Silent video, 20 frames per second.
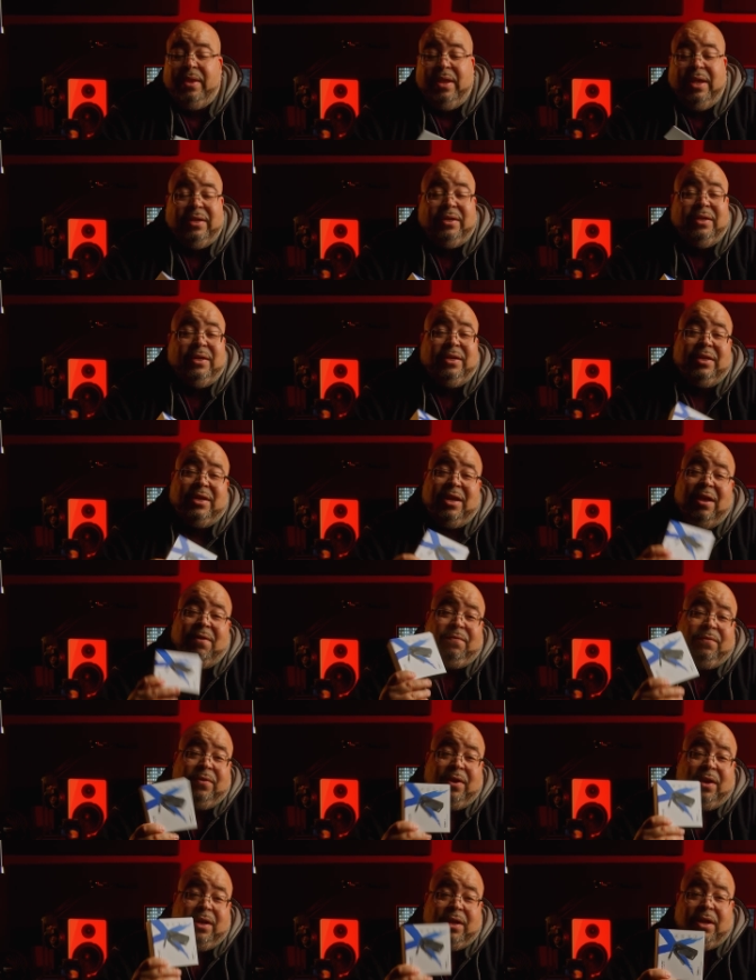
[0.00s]
it's
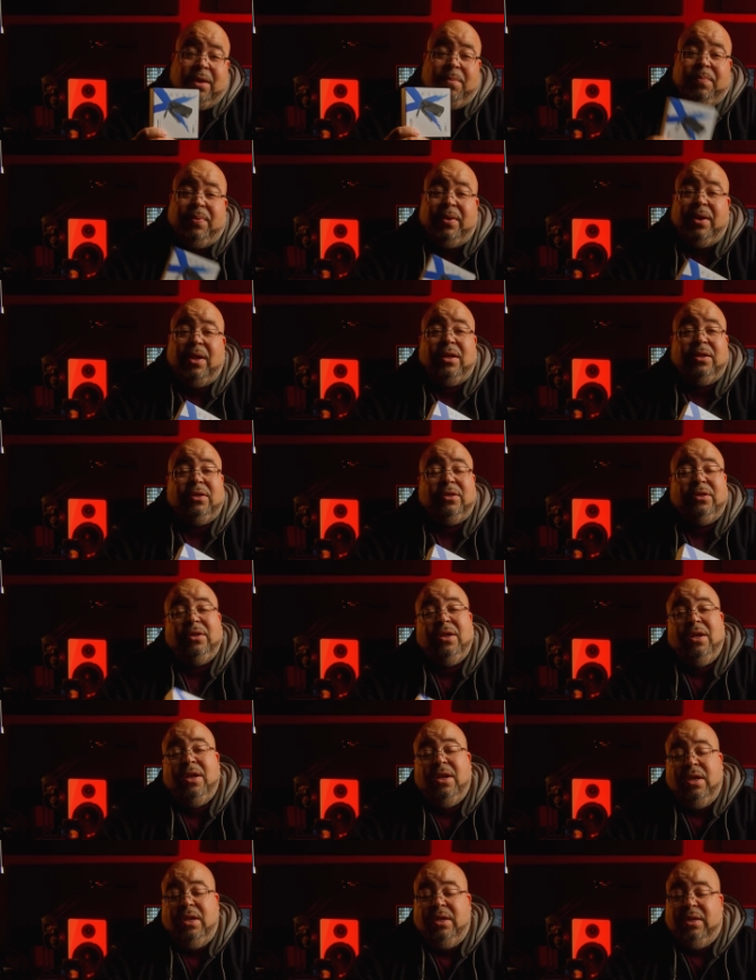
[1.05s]
definitely a plus.
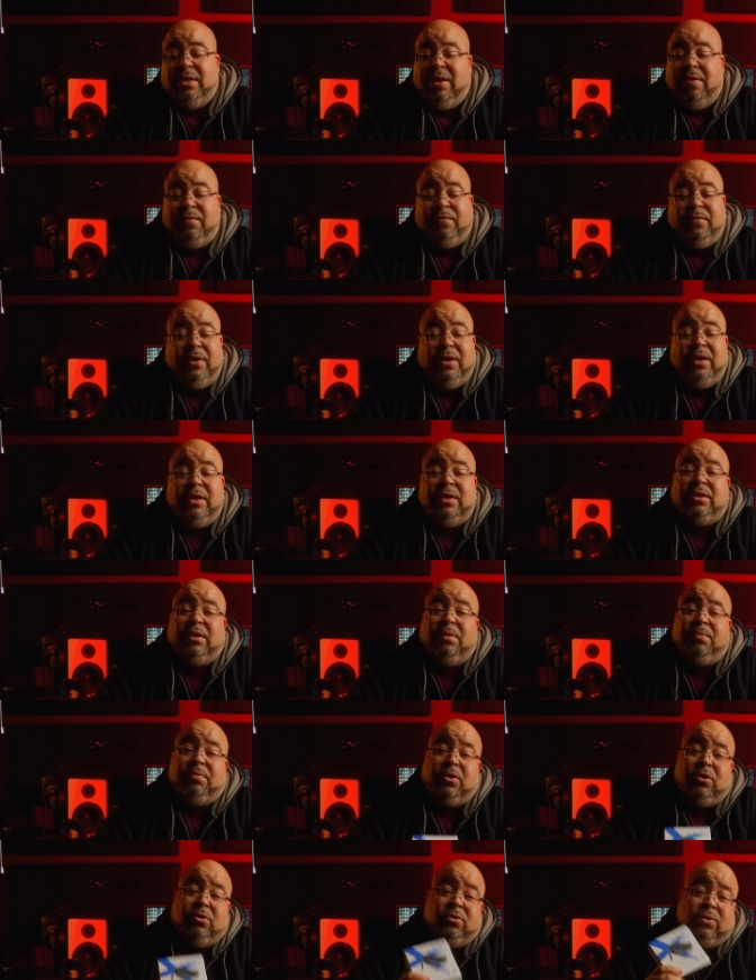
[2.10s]
Definitely
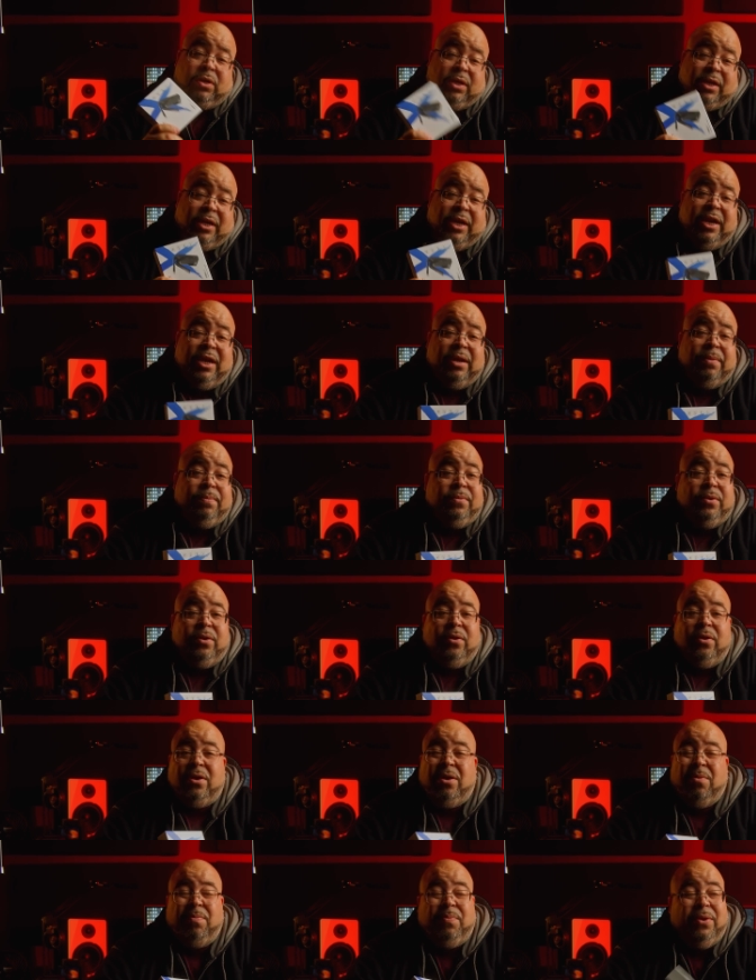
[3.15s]
something you should keep. You know,
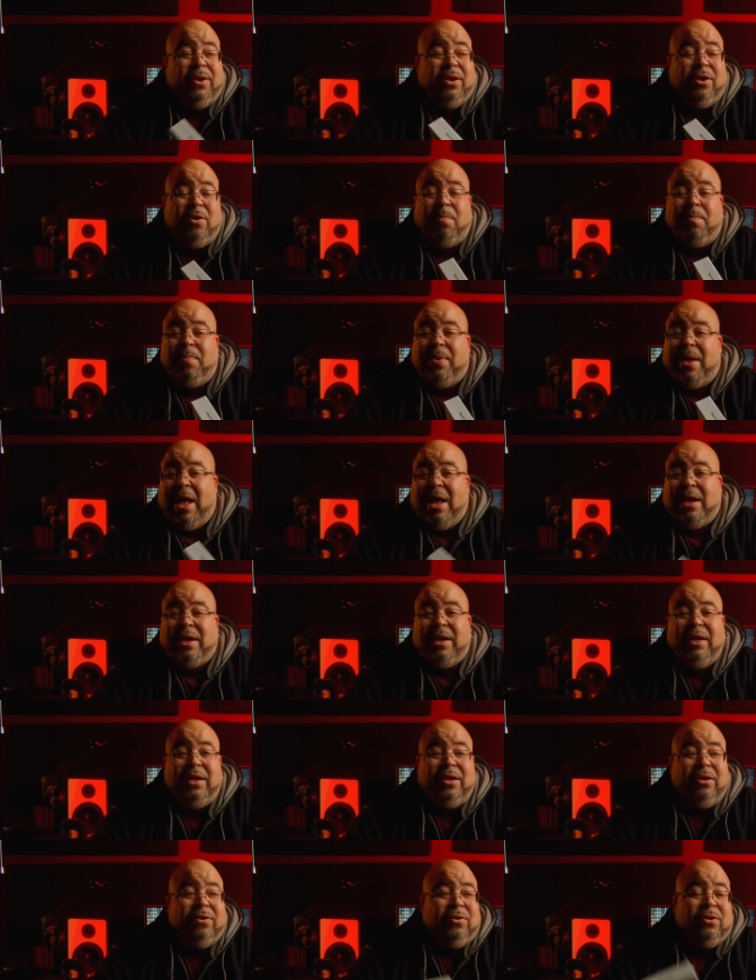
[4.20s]
you can put in your
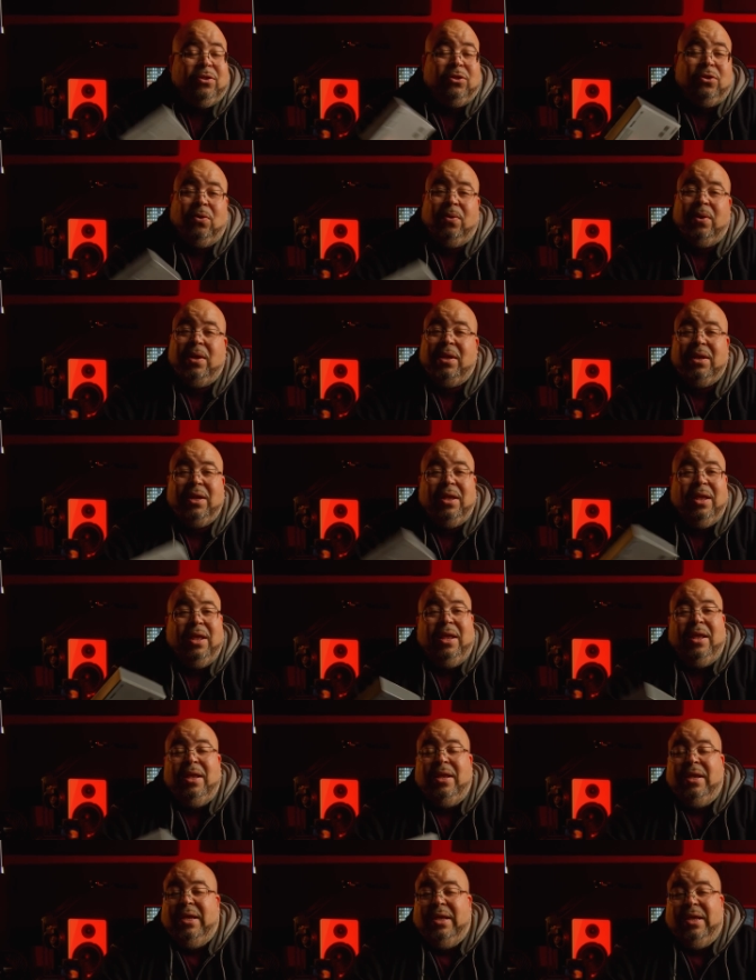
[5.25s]
pocket, you could throw it.
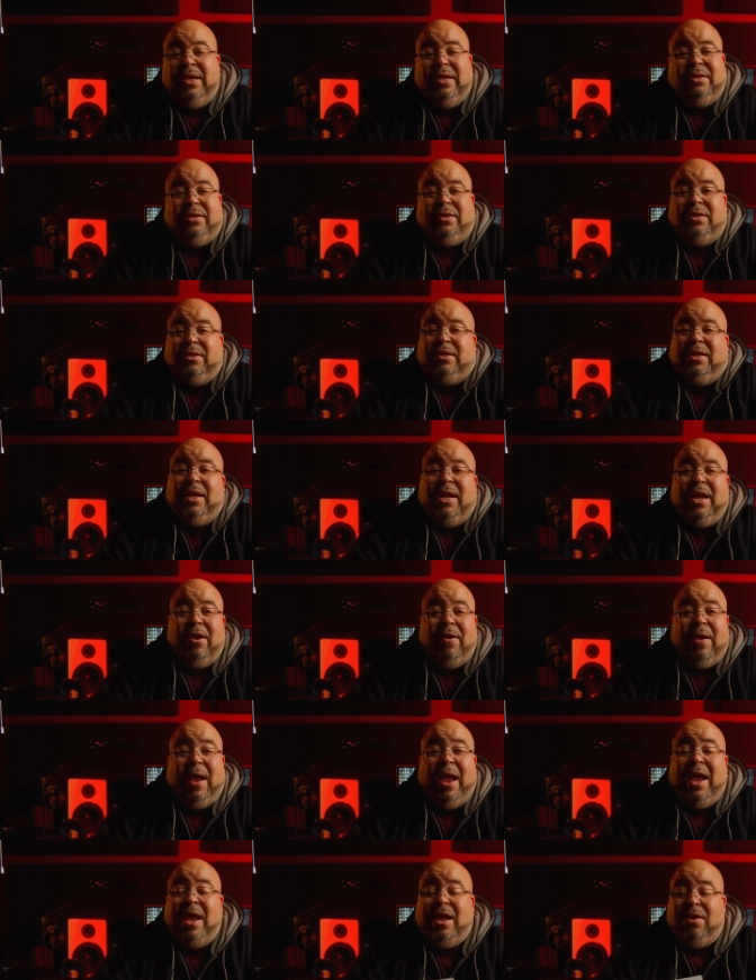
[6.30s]
It's just
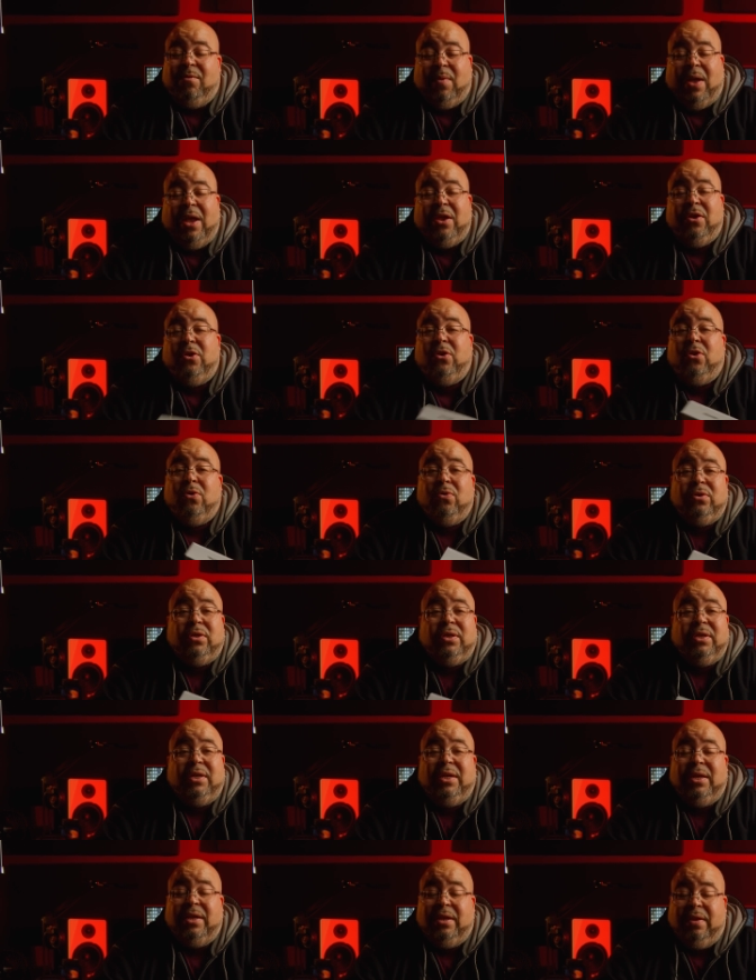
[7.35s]
there. And while you're
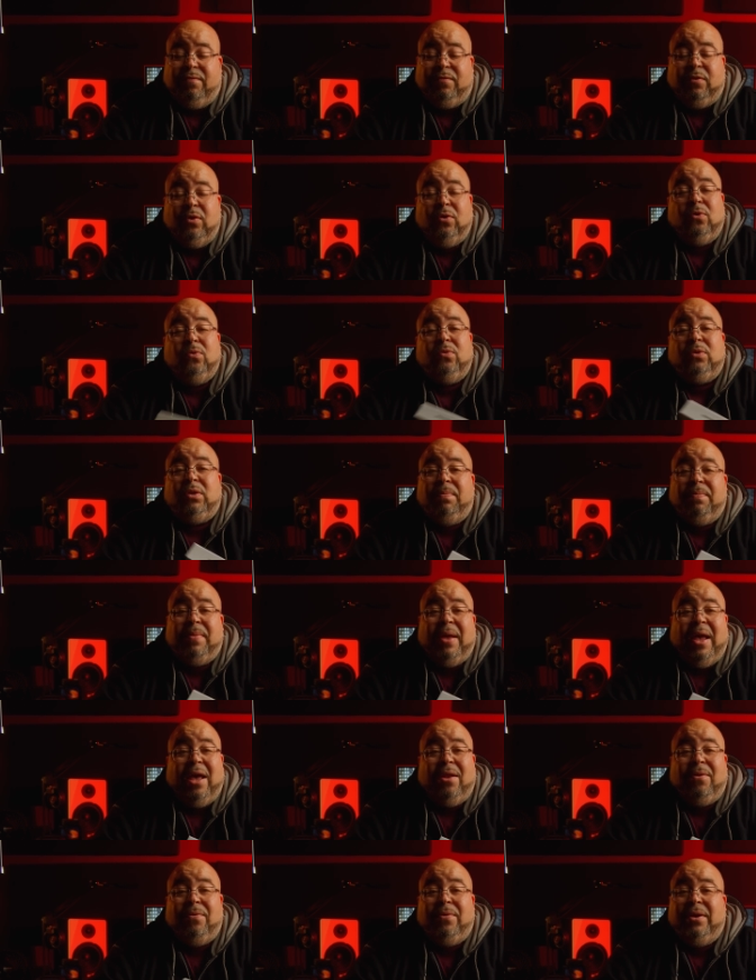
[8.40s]
using it, if you're losing
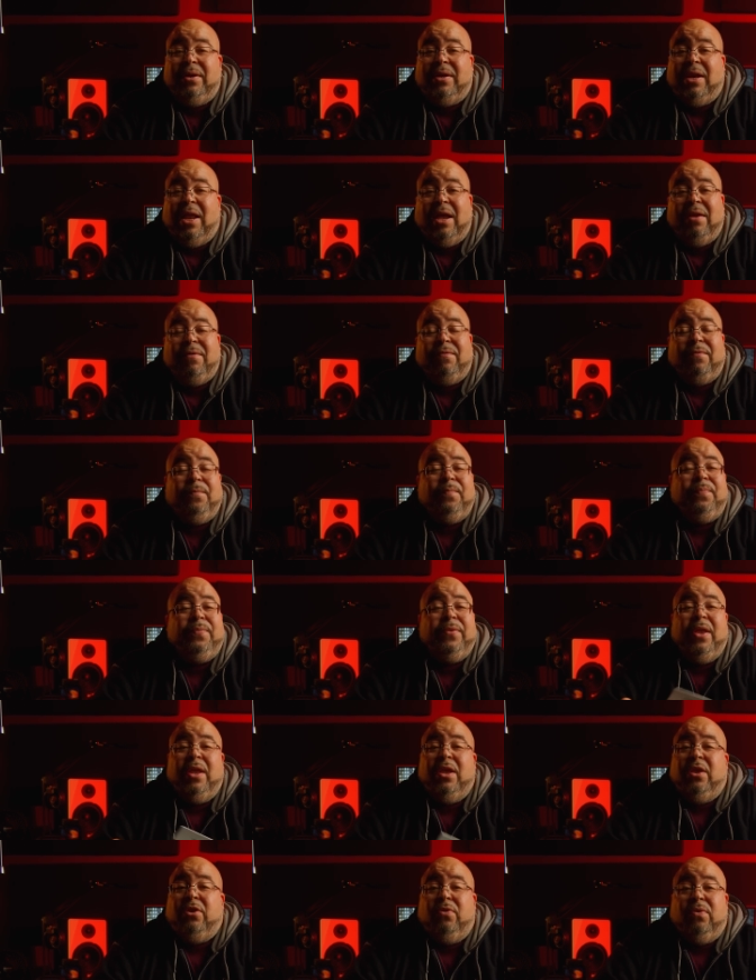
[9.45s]
battery life,
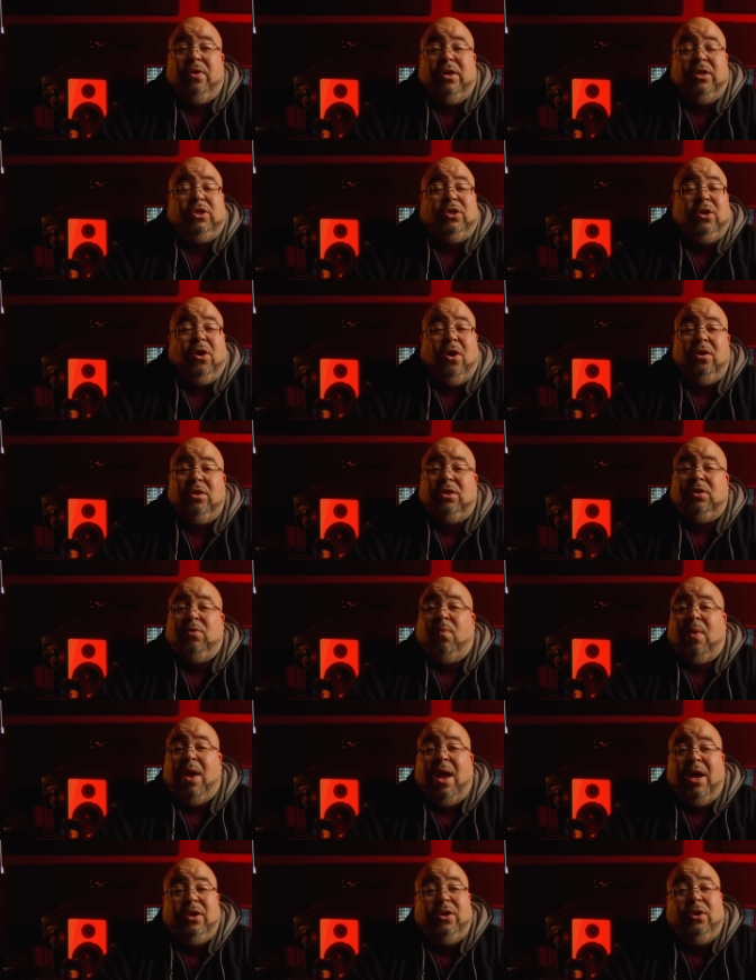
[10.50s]
you could charge it
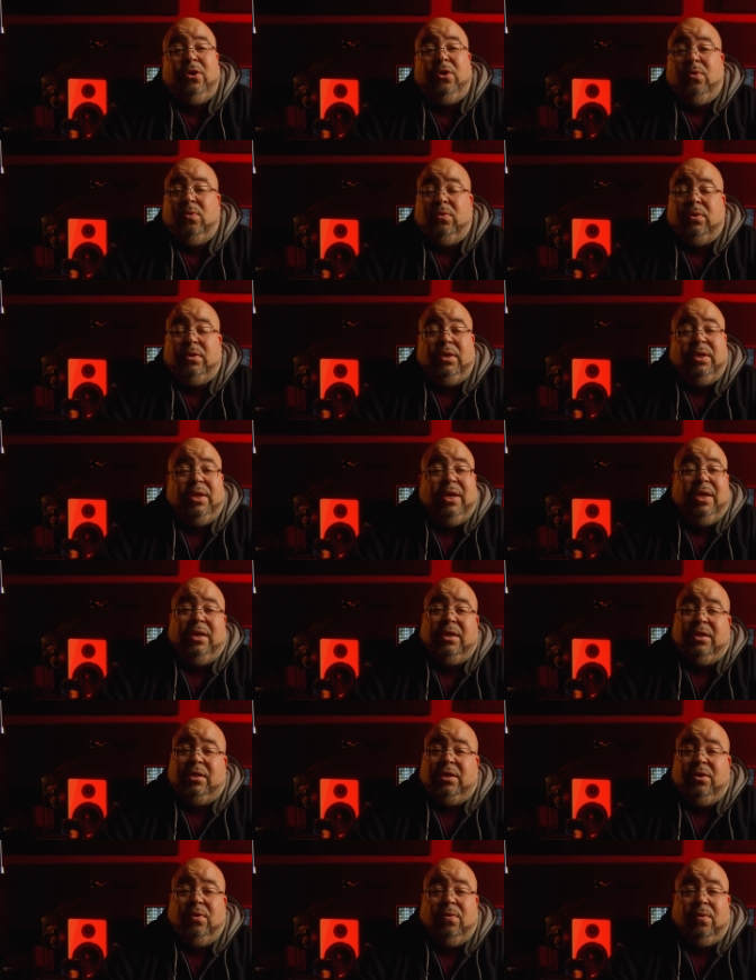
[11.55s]
while you're using it and
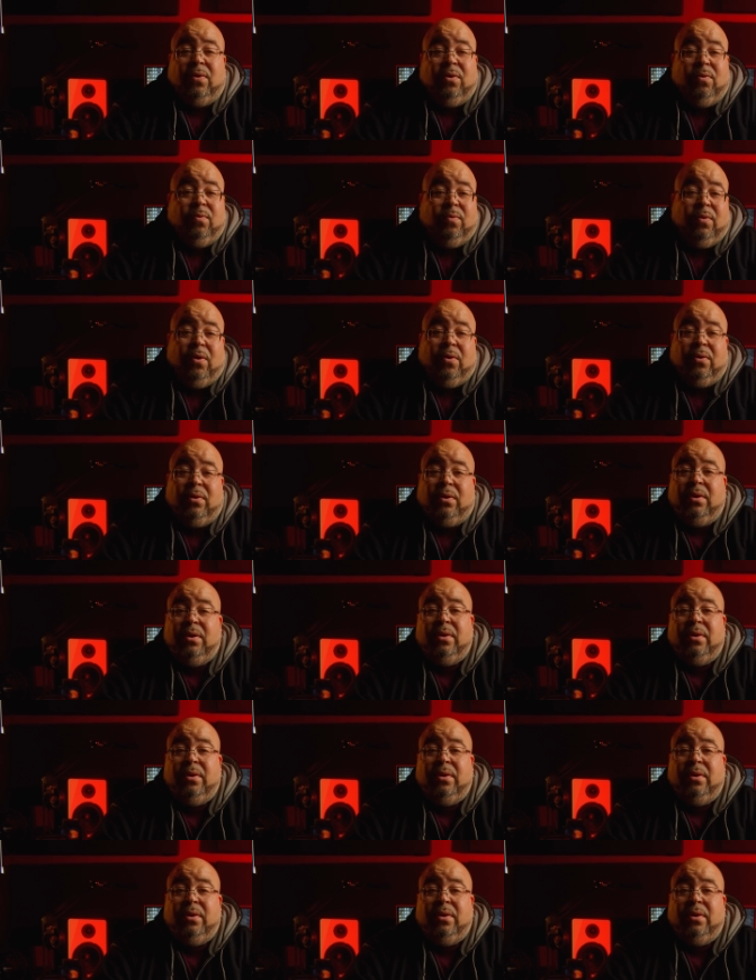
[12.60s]
it's still gonna work